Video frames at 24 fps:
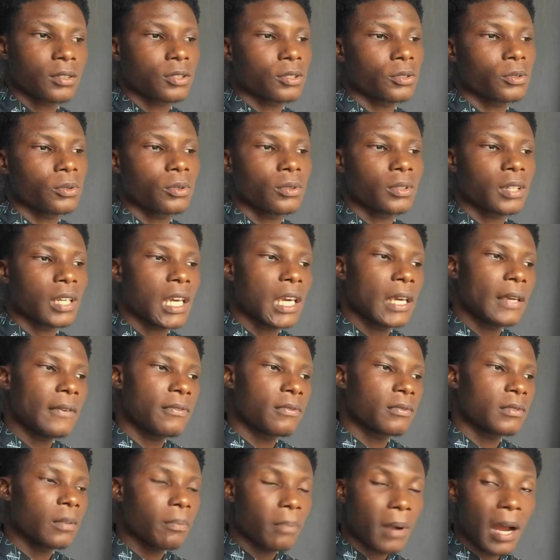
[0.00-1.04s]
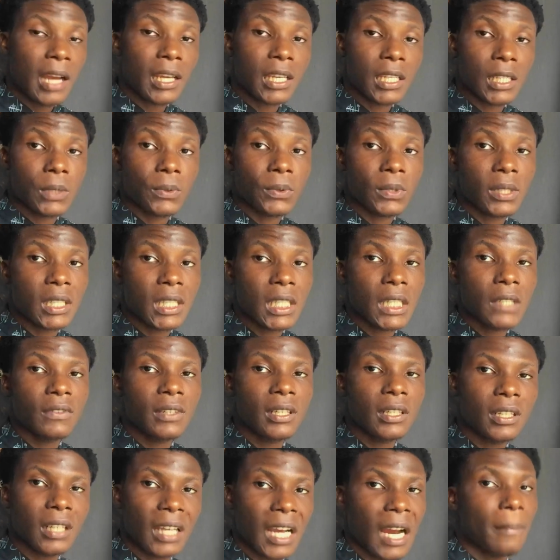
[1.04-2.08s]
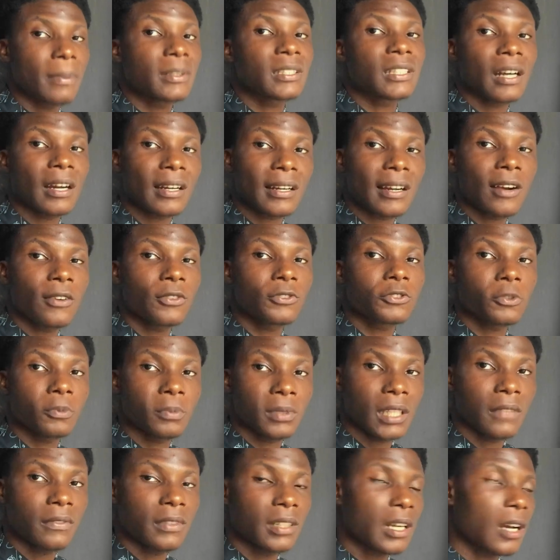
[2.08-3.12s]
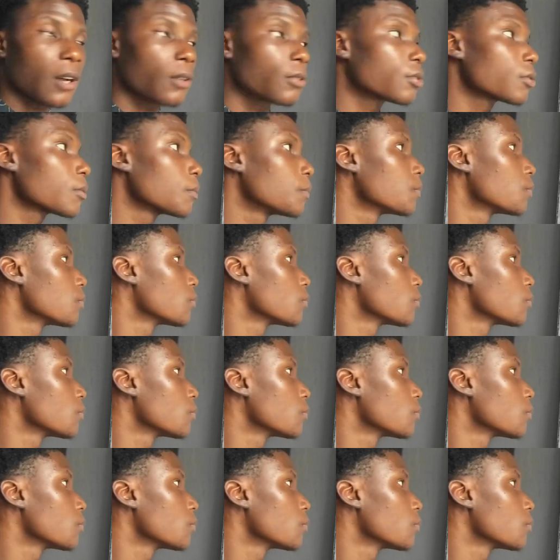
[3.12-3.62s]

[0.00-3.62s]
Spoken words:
So if the bank is receiving, the capital account to be given out.